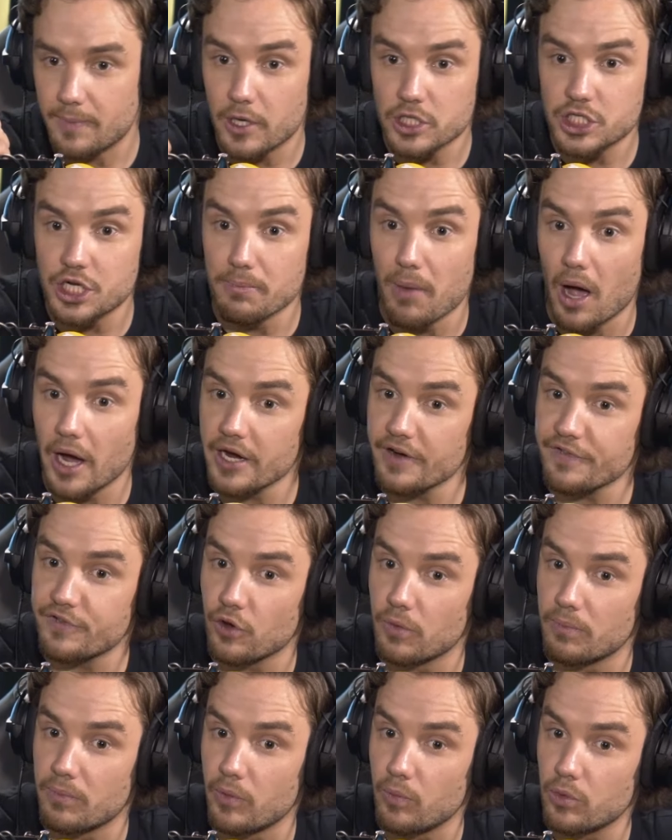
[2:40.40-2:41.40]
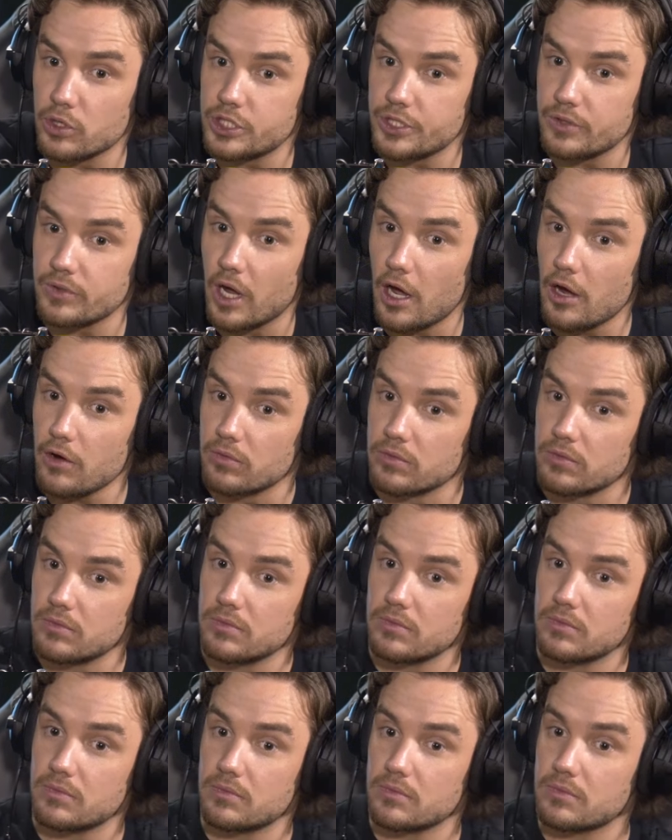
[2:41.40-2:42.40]
yeah you might have done but would you know
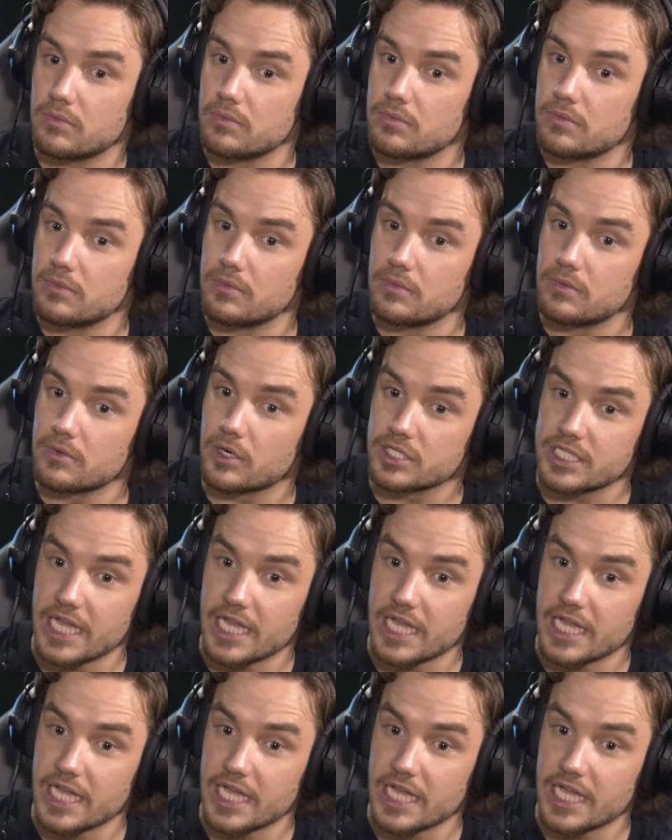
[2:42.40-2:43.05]
well,